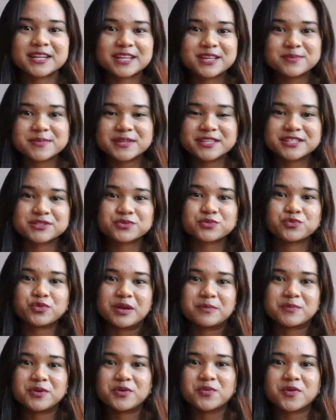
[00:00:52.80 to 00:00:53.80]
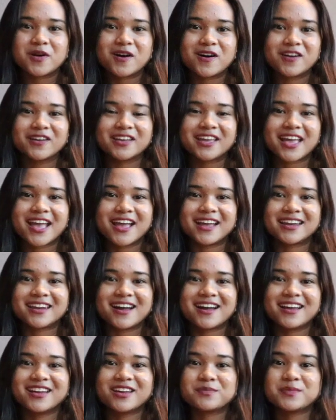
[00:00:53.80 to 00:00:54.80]
name is Rhema Wong and
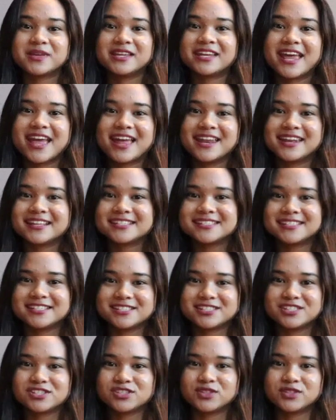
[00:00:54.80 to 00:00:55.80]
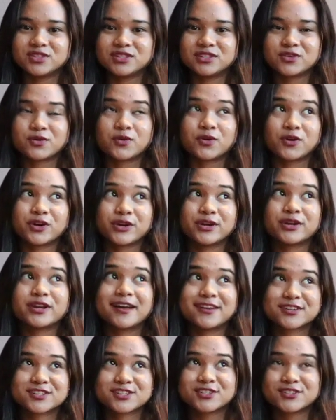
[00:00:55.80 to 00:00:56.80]
I am an NSE student or
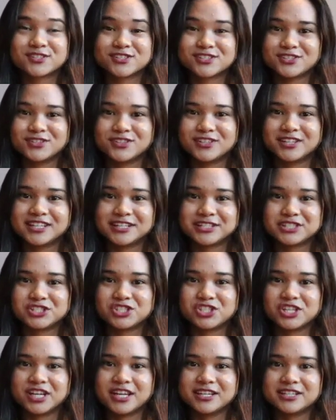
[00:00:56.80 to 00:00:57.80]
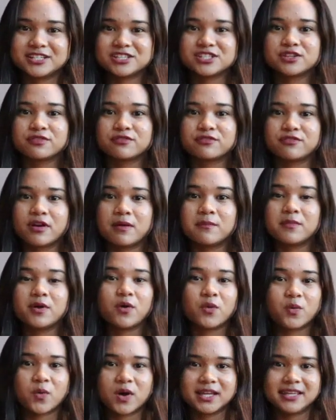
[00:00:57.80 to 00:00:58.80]
National Student Exchange from
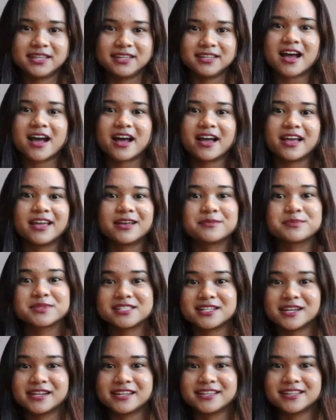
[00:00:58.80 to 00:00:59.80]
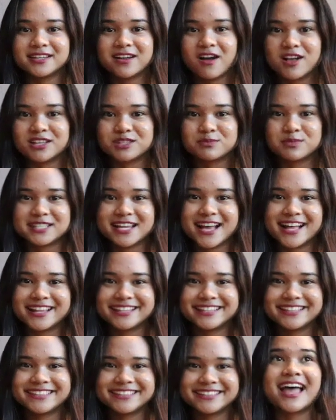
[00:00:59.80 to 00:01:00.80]
Hawaii. I am studying
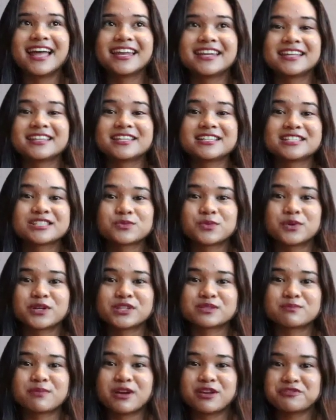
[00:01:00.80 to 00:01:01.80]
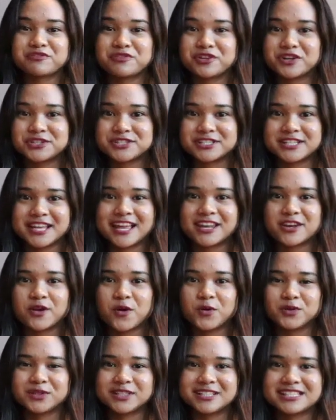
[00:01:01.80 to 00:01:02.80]
hospitality and this was my first and
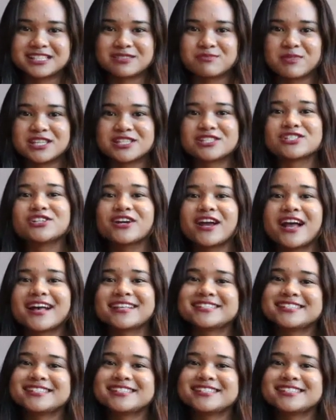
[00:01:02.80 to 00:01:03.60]
only semester at